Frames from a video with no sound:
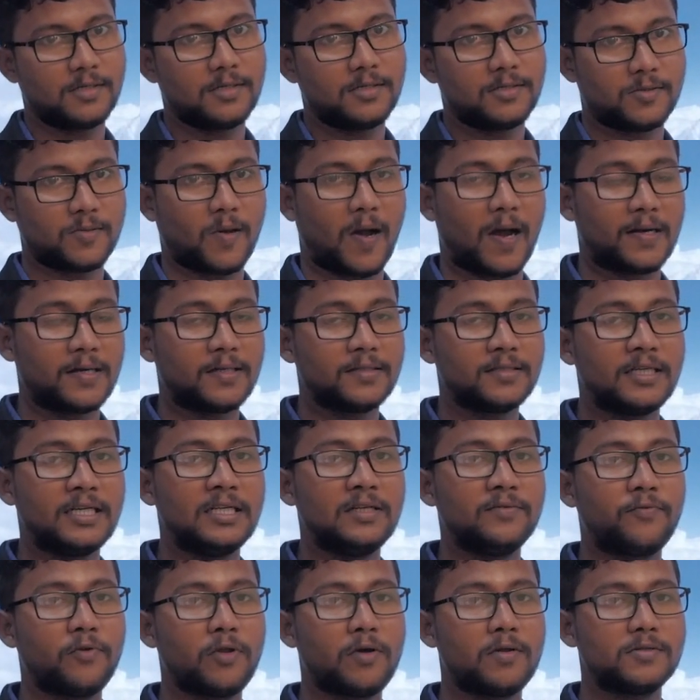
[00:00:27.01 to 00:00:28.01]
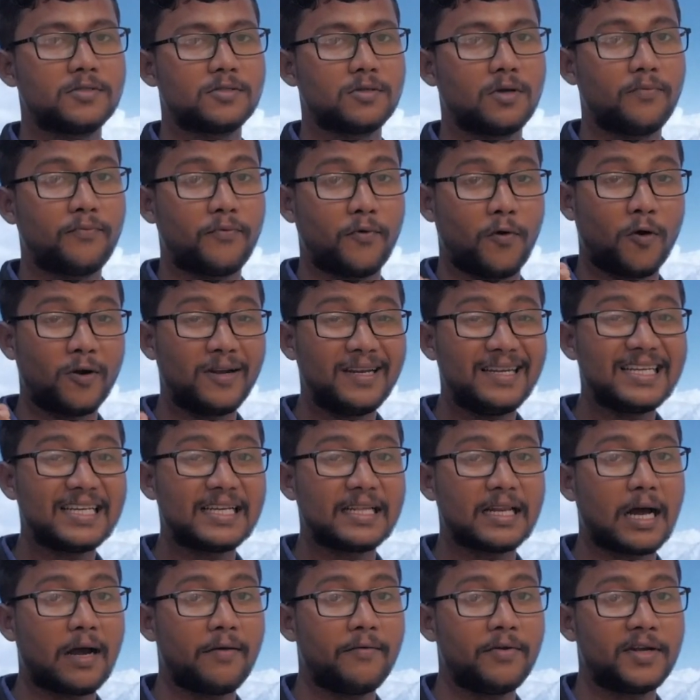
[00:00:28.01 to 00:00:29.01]
So under the influence of only
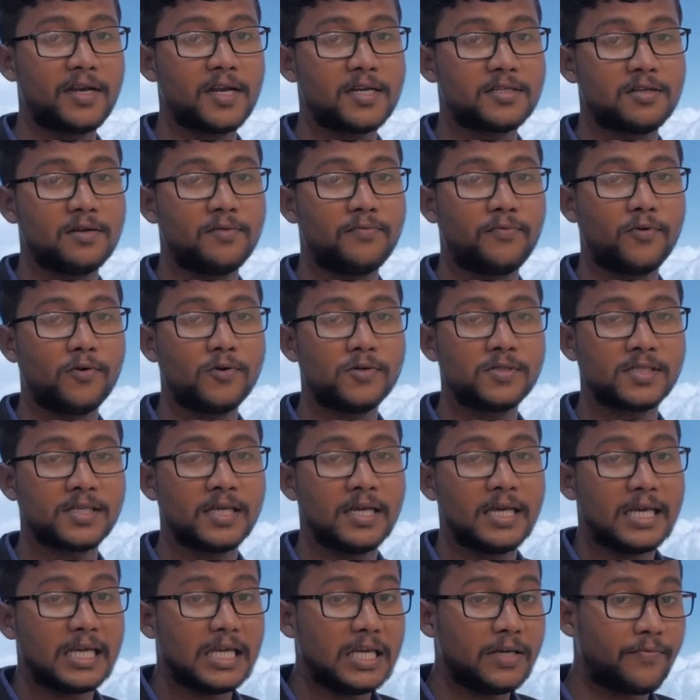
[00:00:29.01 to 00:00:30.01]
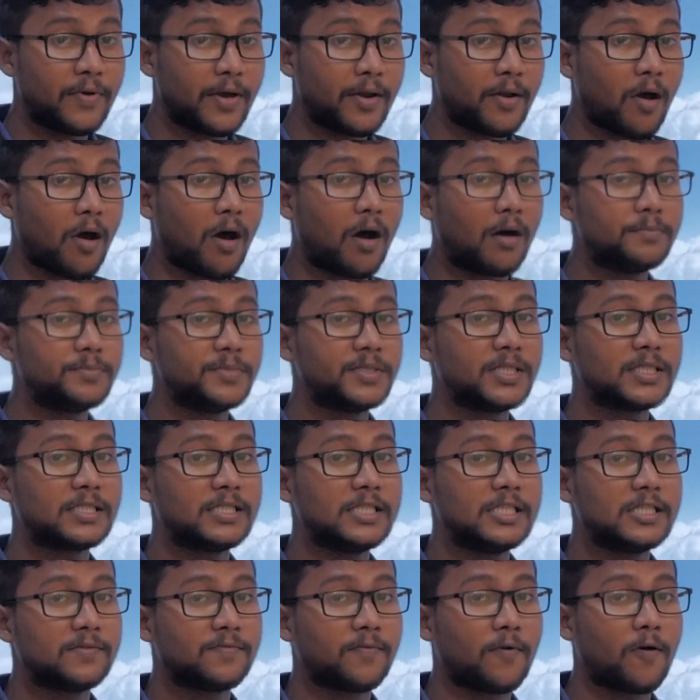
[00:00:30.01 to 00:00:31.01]
gravitational force, if an object
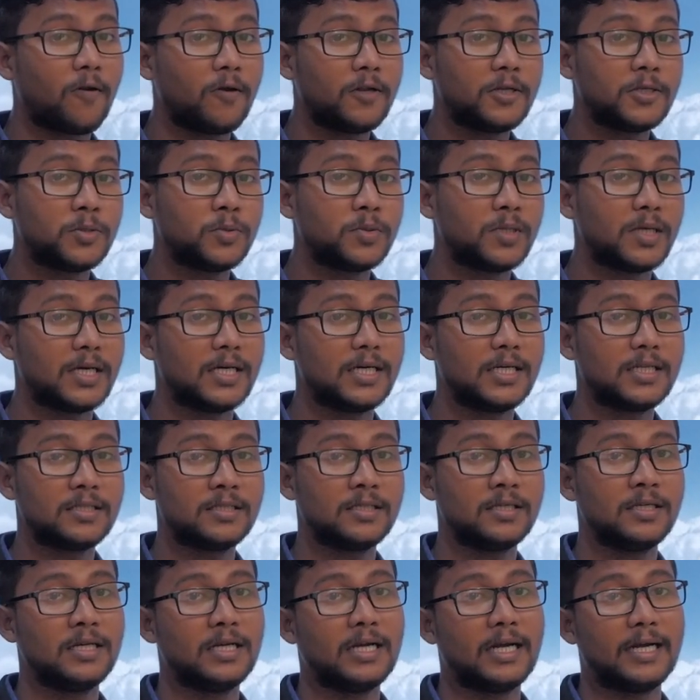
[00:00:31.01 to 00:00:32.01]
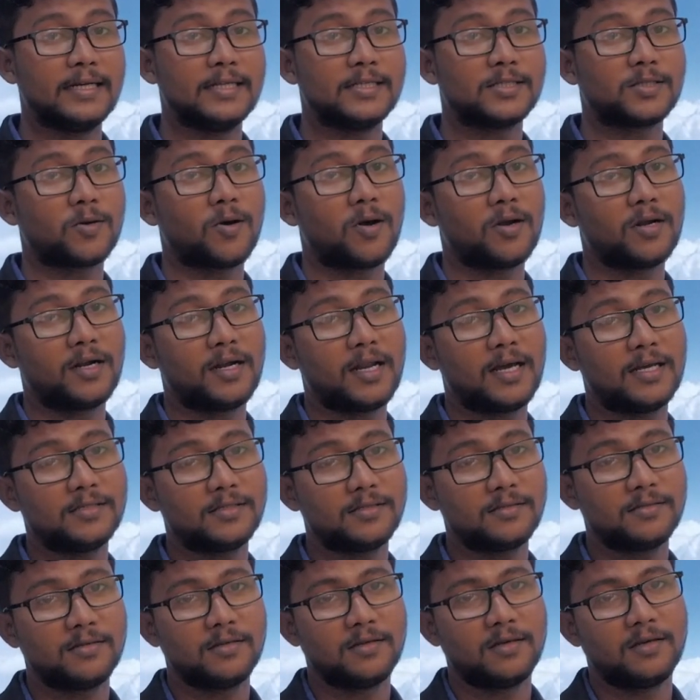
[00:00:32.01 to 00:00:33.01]
is falling to the earth, it is called
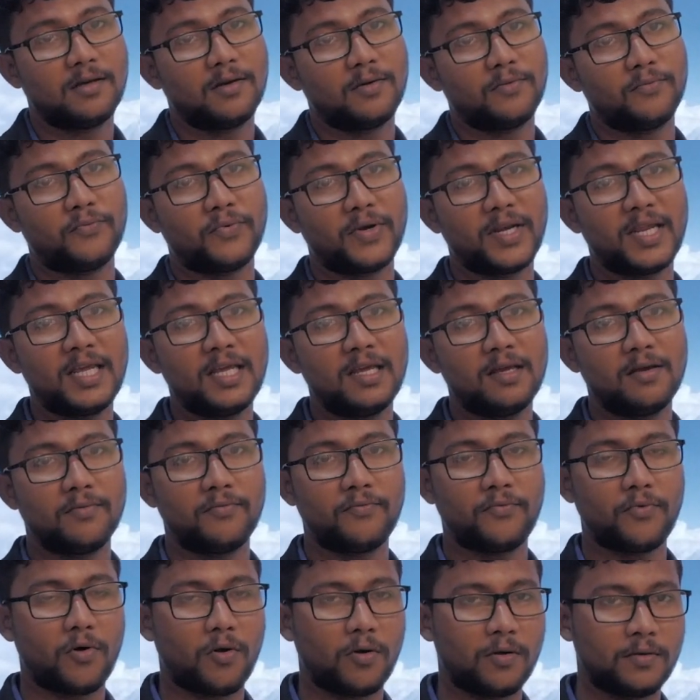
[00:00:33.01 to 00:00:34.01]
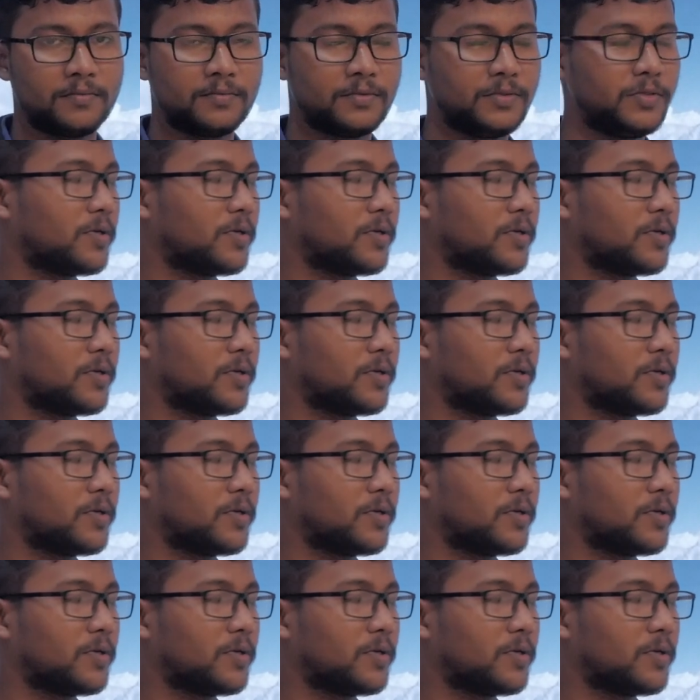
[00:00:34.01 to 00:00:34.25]
as free fall.